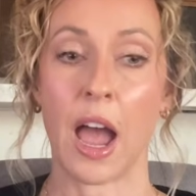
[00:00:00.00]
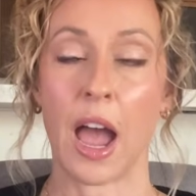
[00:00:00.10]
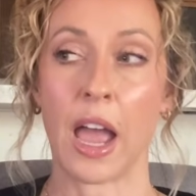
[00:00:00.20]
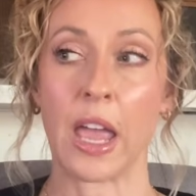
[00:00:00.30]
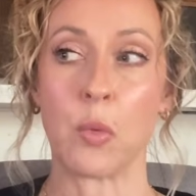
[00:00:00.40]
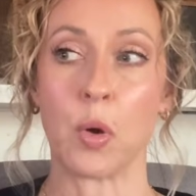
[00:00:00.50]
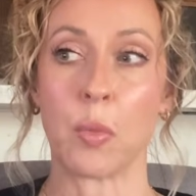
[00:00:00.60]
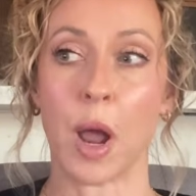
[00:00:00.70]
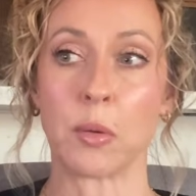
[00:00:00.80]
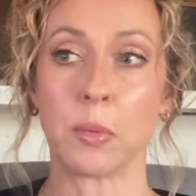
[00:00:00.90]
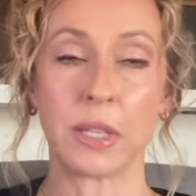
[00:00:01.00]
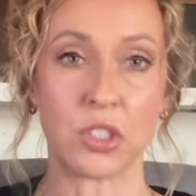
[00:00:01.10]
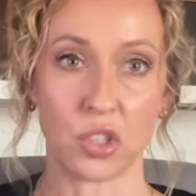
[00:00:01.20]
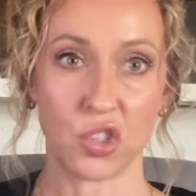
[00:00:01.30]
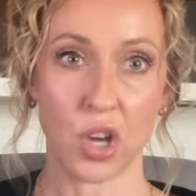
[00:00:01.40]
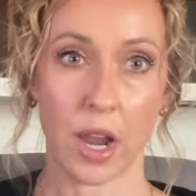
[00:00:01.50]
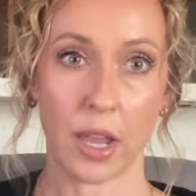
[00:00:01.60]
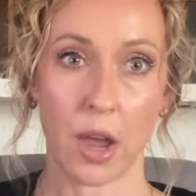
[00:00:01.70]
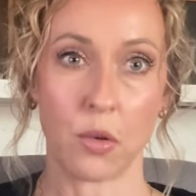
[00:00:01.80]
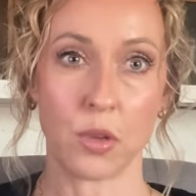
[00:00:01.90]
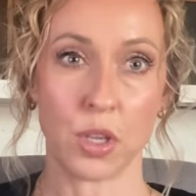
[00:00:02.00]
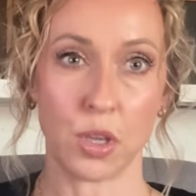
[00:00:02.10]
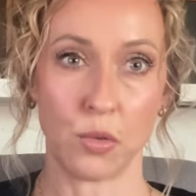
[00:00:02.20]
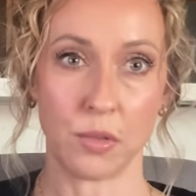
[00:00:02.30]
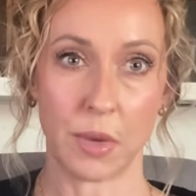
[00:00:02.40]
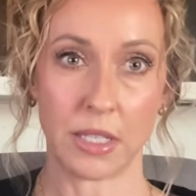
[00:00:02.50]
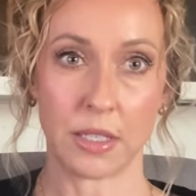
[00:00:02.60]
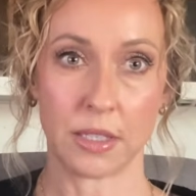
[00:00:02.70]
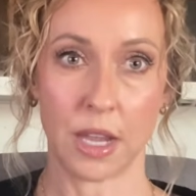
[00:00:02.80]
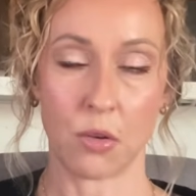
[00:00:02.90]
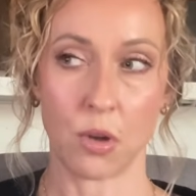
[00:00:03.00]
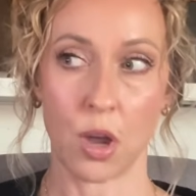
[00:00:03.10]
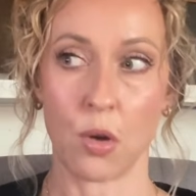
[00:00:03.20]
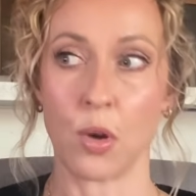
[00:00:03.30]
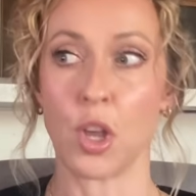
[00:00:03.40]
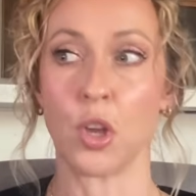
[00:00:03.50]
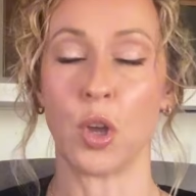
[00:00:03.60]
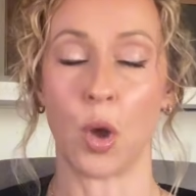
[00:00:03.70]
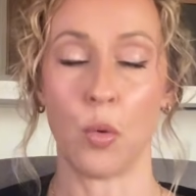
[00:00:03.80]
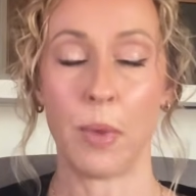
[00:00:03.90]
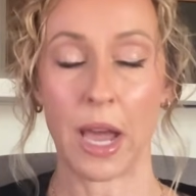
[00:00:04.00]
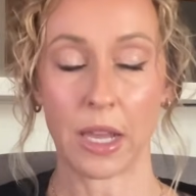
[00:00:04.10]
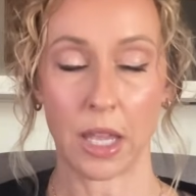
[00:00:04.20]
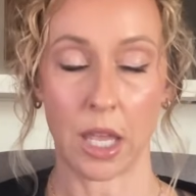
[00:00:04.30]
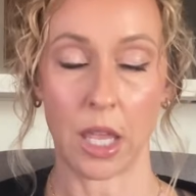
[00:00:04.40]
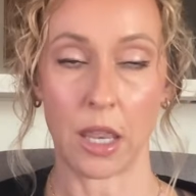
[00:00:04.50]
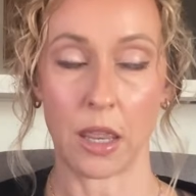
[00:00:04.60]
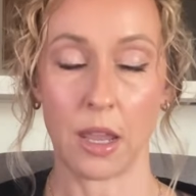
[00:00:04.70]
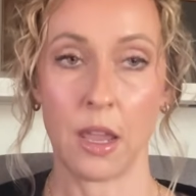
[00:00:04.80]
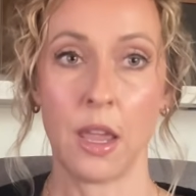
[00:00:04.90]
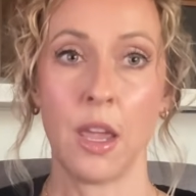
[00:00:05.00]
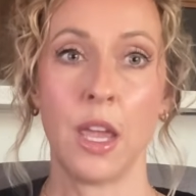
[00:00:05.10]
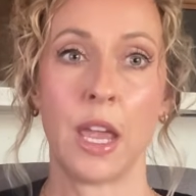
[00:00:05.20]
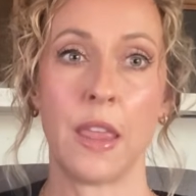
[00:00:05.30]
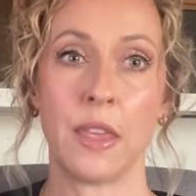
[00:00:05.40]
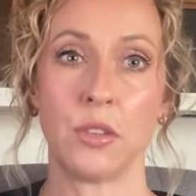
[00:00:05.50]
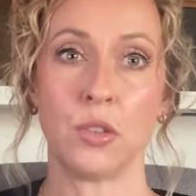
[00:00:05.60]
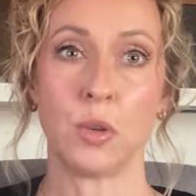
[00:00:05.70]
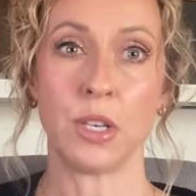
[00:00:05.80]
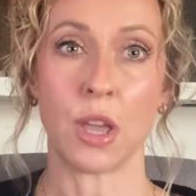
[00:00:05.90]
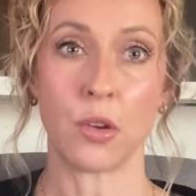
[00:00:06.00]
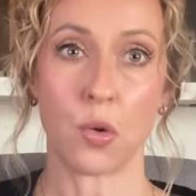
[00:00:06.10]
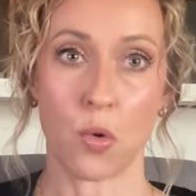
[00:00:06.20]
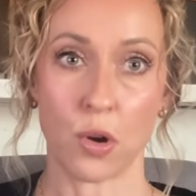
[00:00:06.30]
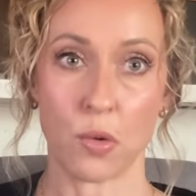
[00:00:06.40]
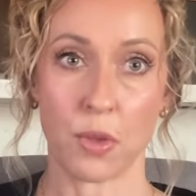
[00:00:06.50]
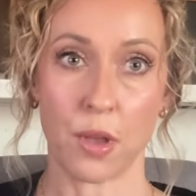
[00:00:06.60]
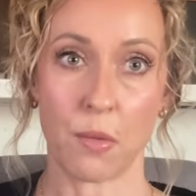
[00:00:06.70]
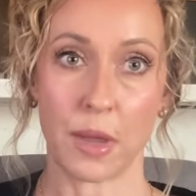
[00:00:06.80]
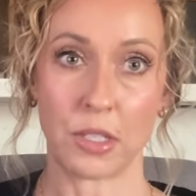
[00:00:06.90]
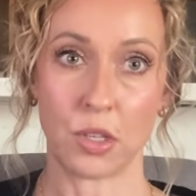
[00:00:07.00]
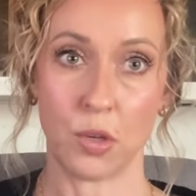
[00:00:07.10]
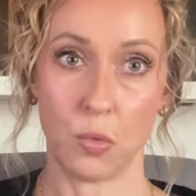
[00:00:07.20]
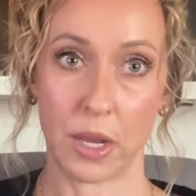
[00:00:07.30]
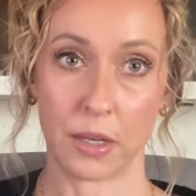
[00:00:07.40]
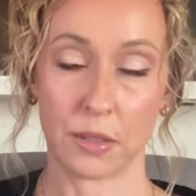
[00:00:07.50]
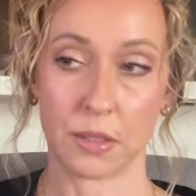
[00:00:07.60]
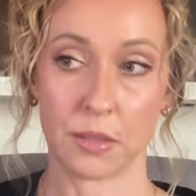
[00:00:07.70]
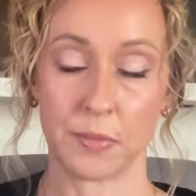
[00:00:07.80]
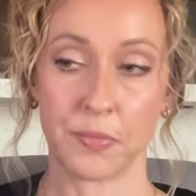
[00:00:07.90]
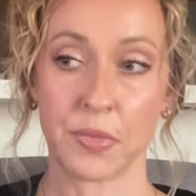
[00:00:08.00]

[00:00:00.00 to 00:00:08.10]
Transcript: I will probably just check out, use my discount code, go back in, and then do another order with all my 2-wicks.